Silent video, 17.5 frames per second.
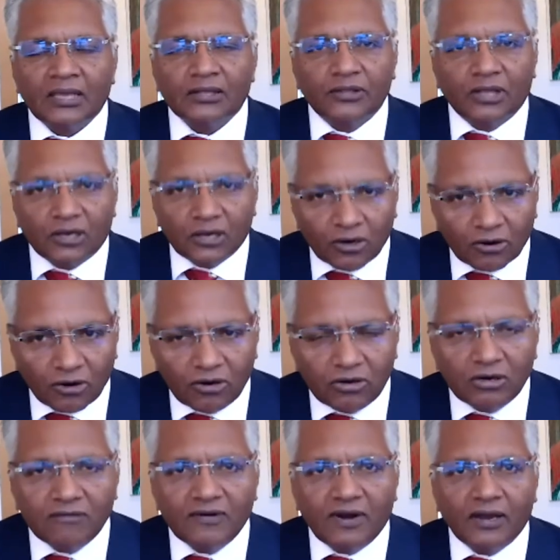the
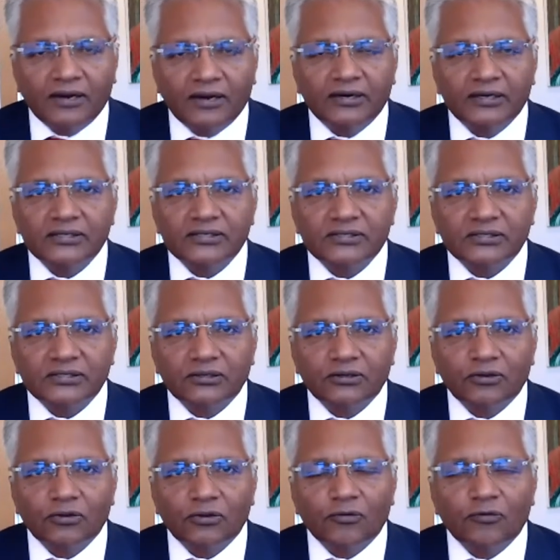coronavirus,
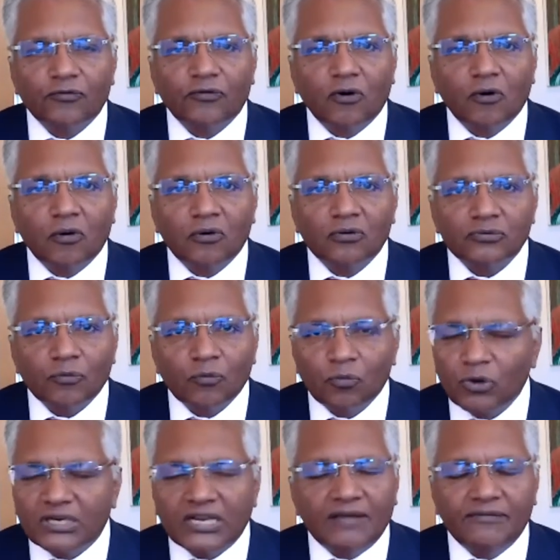for
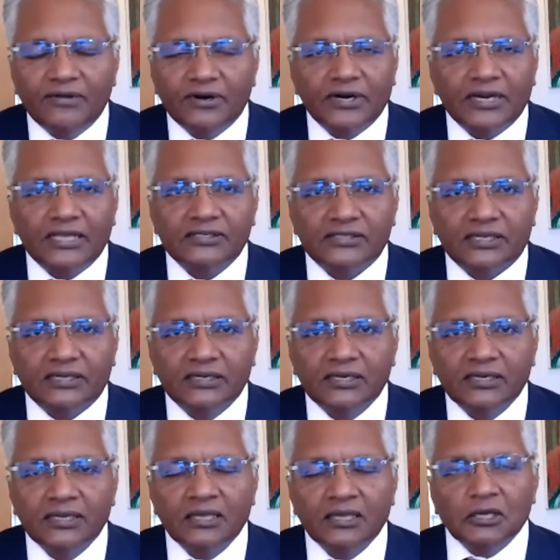whatever
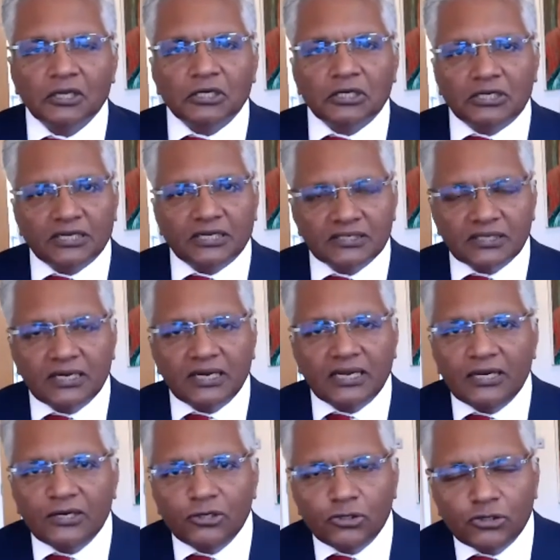reason,
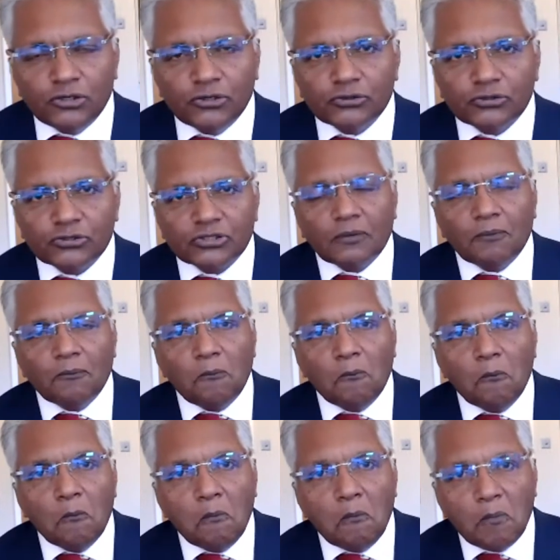doesn't induce
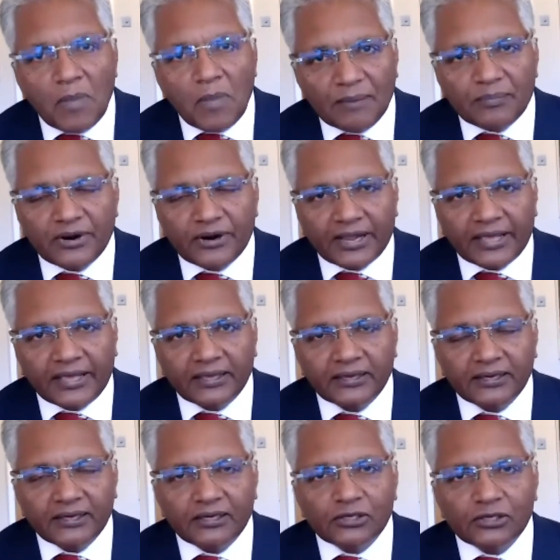memory.
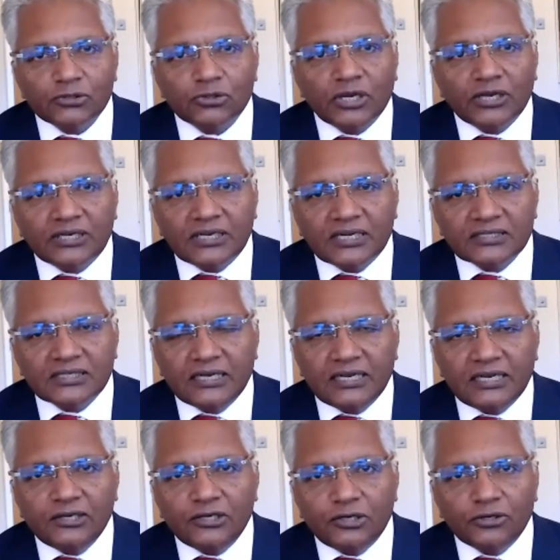So it doesn't
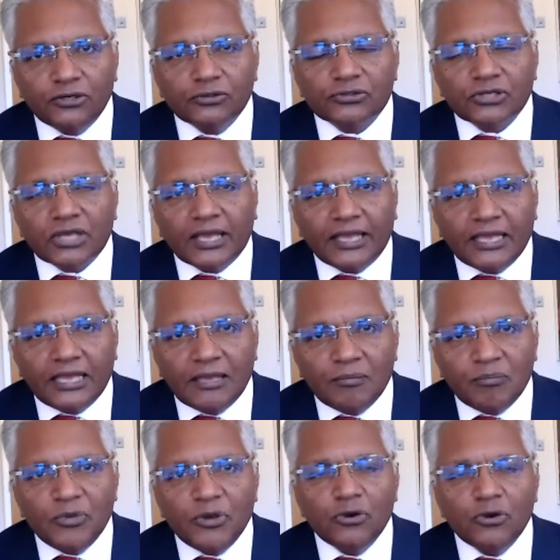induce
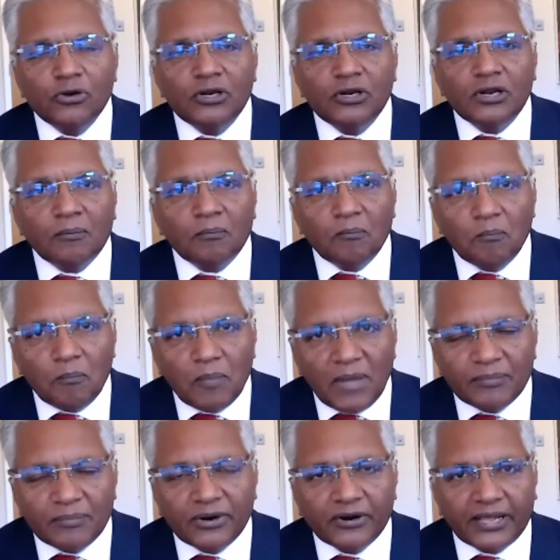immune
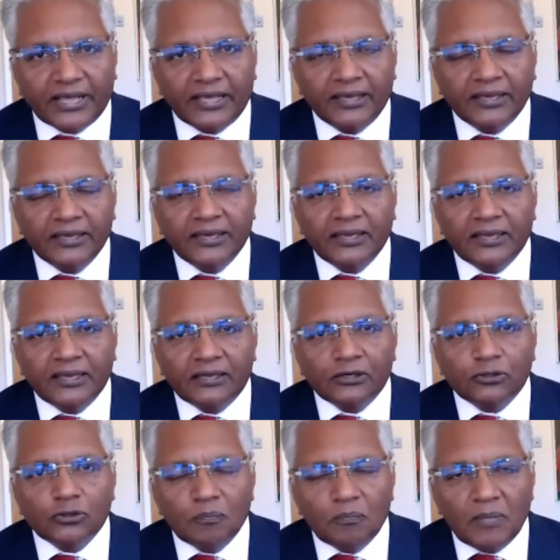memory
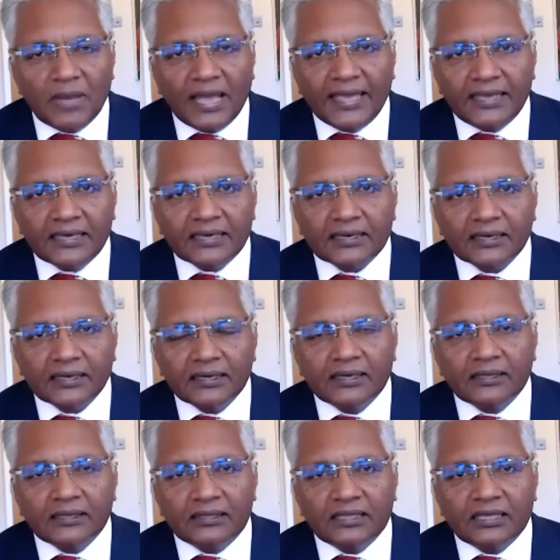to make
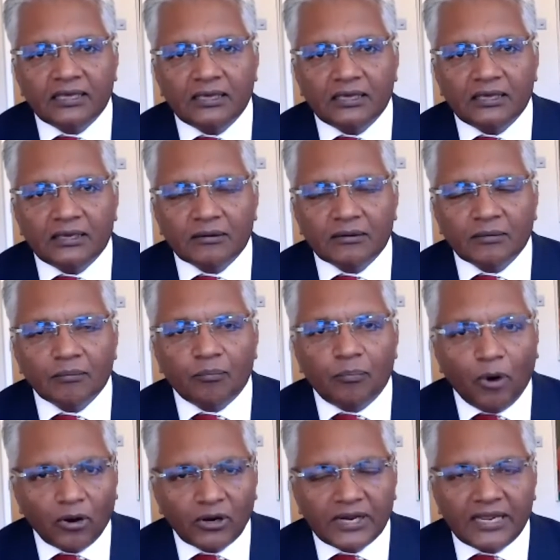the
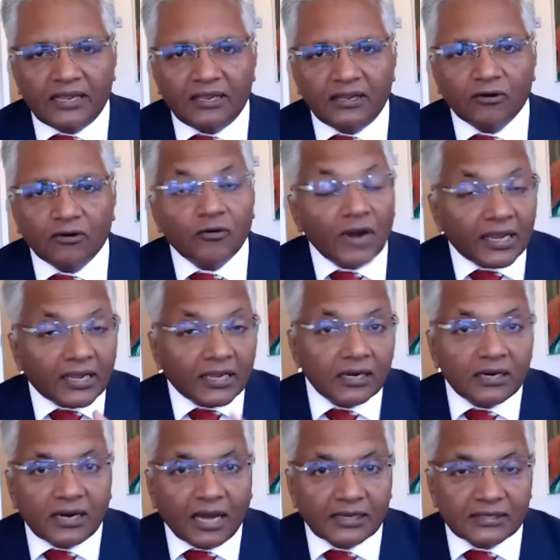body
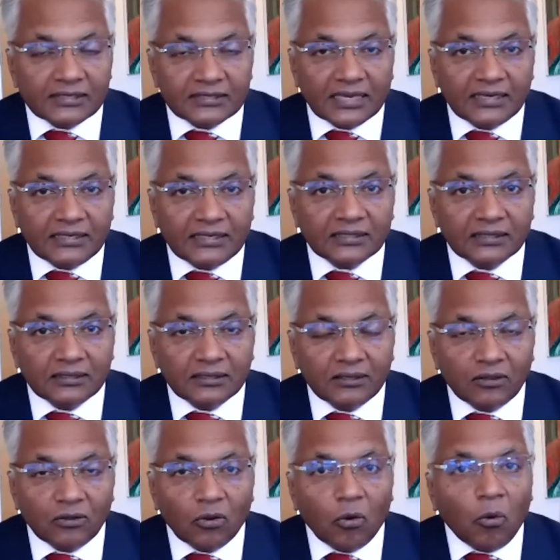recognize it
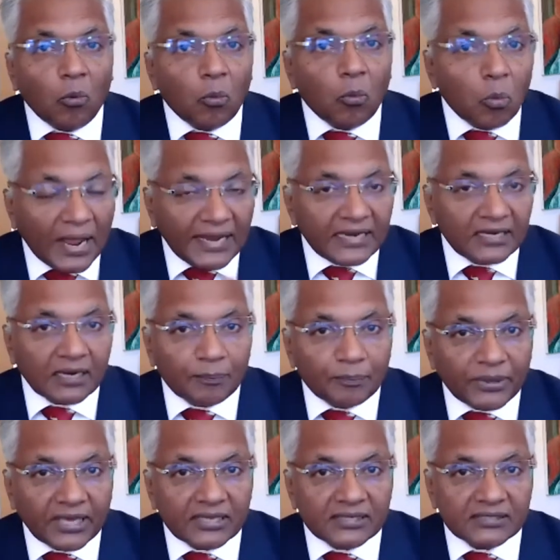when it
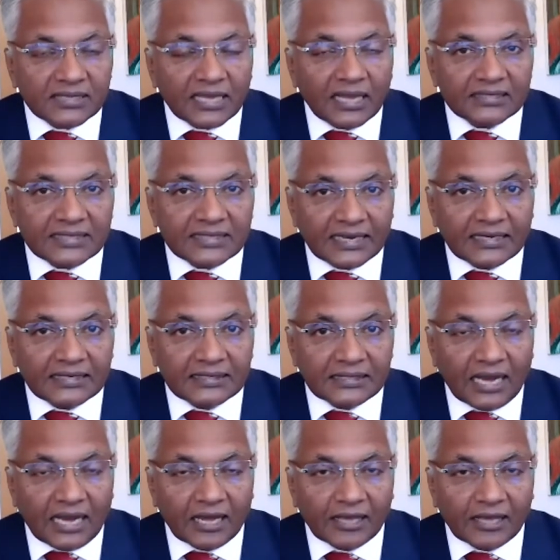appears a second
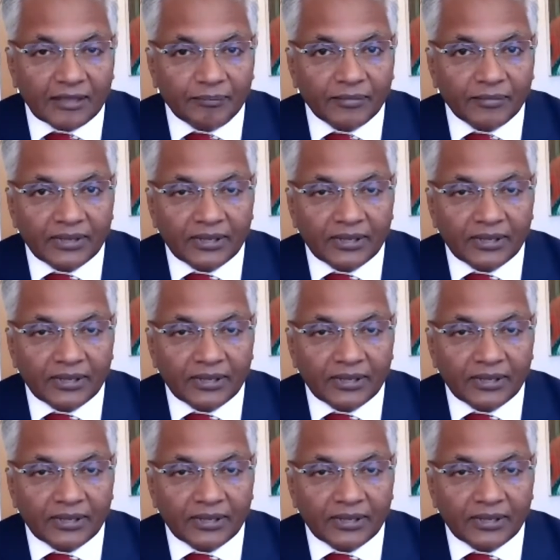time.